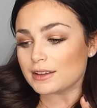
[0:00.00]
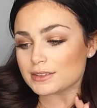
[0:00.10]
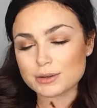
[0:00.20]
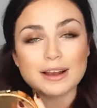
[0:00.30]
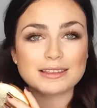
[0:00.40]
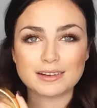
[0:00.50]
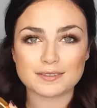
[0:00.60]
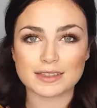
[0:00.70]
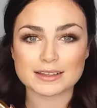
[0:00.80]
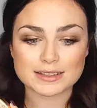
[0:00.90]
So I
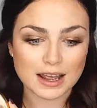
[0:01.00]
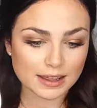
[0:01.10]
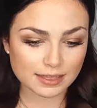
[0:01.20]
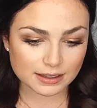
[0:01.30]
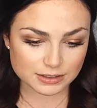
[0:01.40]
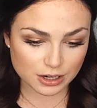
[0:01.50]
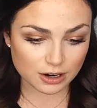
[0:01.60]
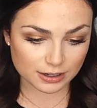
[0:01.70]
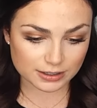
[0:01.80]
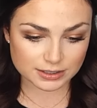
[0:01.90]
love this. I think
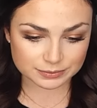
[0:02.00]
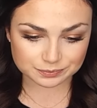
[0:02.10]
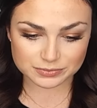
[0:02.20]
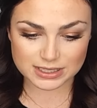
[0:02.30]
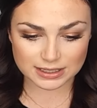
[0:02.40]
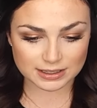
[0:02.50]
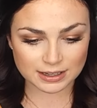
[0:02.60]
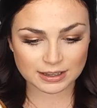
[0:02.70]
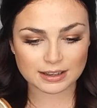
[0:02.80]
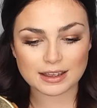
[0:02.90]
Tarte did
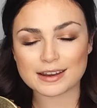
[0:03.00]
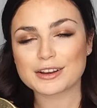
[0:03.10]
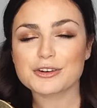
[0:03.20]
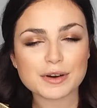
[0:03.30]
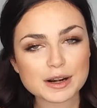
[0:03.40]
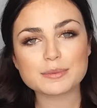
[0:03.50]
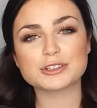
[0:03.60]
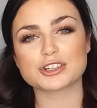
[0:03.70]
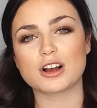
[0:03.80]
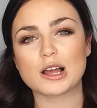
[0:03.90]
an incredible
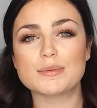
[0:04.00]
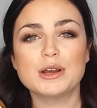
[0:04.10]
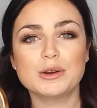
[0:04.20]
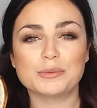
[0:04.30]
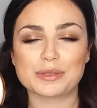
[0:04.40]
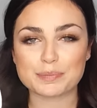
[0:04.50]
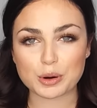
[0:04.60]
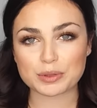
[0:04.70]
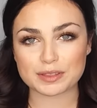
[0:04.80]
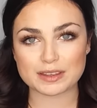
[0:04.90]
job with
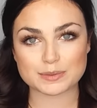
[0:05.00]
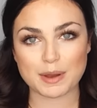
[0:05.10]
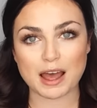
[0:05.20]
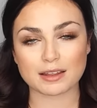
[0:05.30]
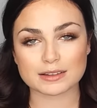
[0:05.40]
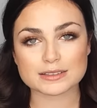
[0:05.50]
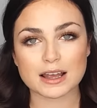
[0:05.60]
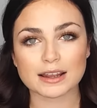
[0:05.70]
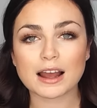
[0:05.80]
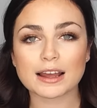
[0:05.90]
both of these palettes.
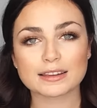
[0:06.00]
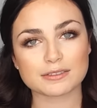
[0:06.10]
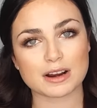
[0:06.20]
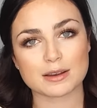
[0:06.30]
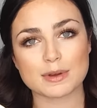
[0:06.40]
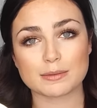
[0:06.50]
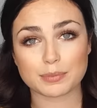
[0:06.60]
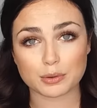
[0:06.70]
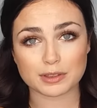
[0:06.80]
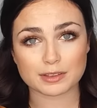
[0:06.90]
I highly recommend
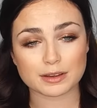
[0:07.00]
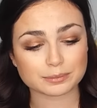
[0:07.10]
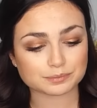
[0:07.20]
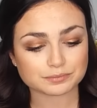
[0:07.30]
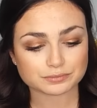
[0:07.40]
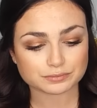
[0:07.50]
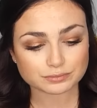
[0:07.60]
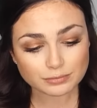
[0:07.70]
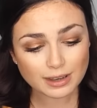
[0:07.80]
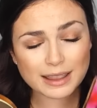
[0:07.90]
both of them.
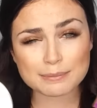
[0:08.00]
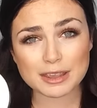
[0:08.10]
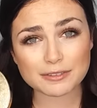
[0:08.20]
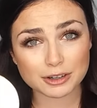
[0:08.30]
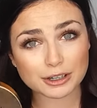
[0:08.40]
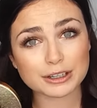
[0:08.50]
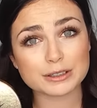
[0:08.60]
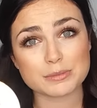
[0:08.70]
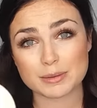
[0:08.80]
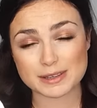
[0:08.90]
If you're
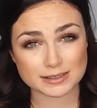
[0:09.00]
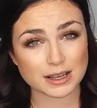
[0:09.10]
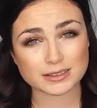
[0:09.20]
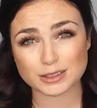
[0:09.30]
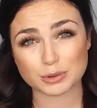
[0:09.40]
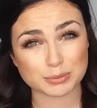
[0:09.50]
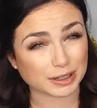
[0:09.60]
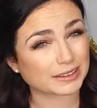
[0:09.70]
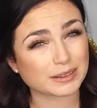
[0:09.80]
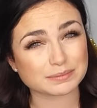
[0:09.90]
good, maybe Santa will
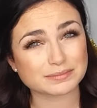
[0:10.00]
bring them.